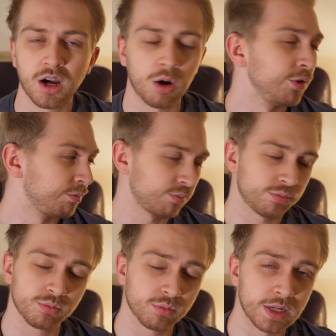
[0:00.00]
Oh, and
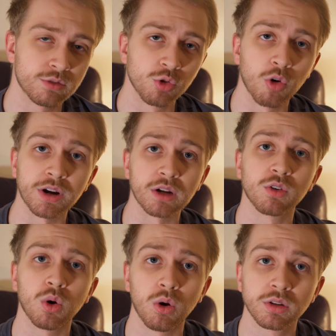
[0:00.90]
drawing, of
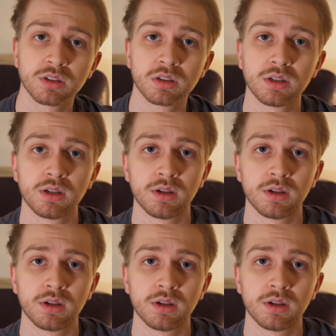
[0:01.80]
course.